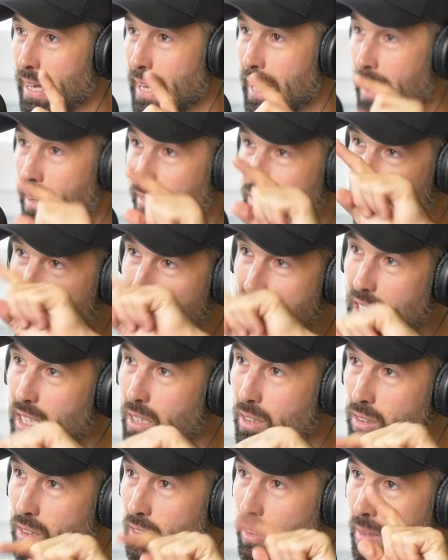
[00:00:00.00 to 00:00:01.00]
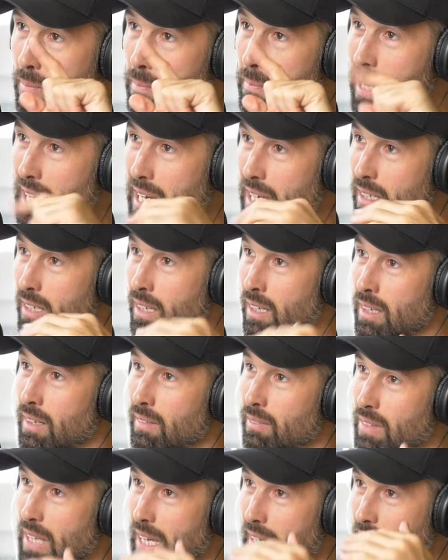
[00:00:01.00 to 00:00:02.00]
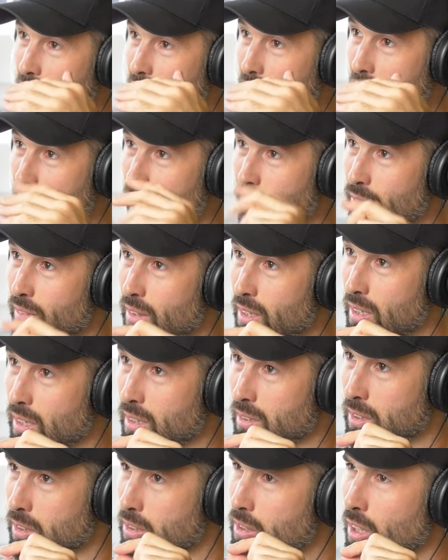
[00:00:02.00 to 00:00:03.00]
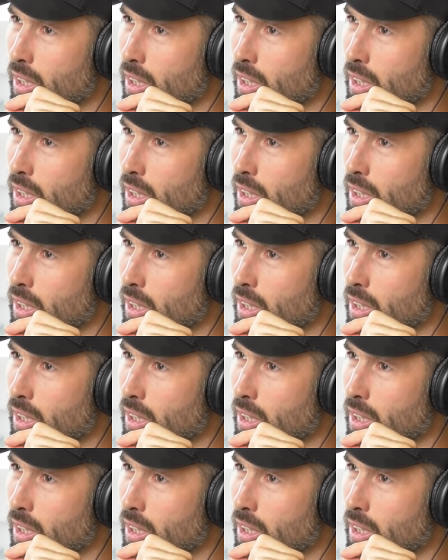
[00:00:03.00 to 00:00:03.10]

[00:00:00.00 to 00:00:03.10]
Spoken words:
they have stickers on the meat that if there's a